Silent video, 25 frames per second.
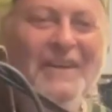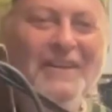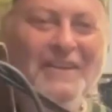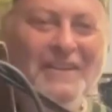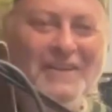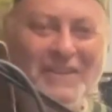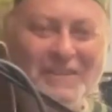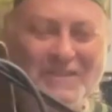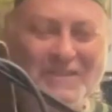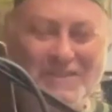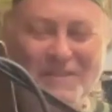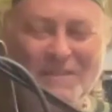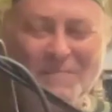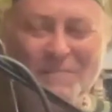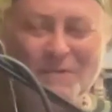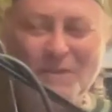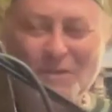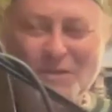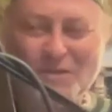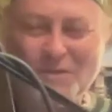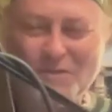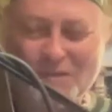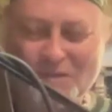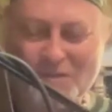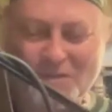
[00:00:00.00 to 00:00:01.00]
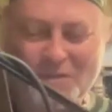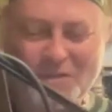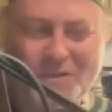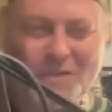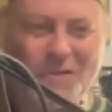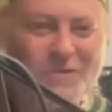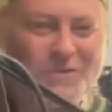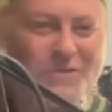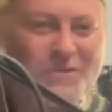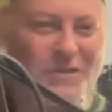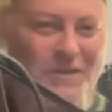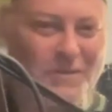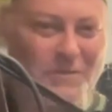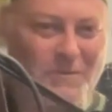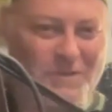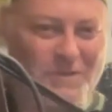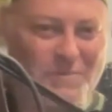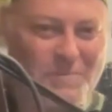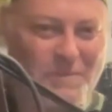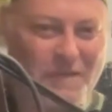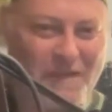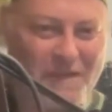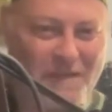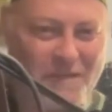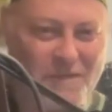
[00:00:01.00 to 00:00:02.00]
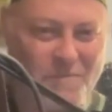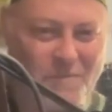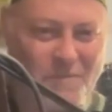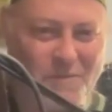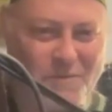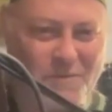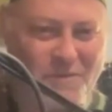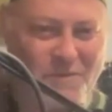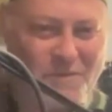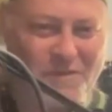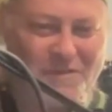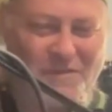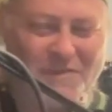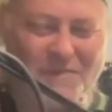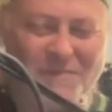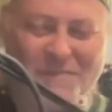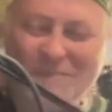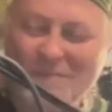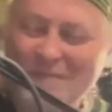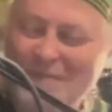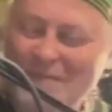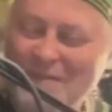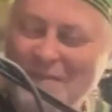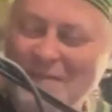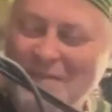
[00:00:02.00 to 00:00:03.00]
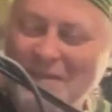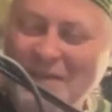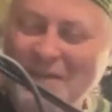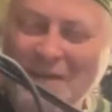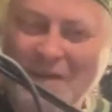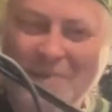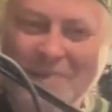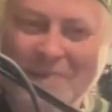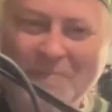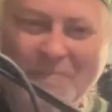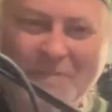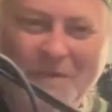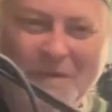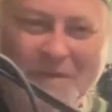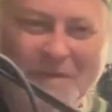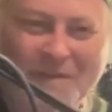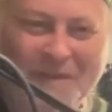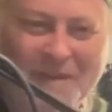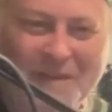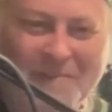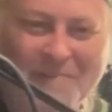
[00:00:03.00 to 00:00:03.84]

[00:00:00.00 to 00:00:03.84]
because most of us associate it with Spanish music. But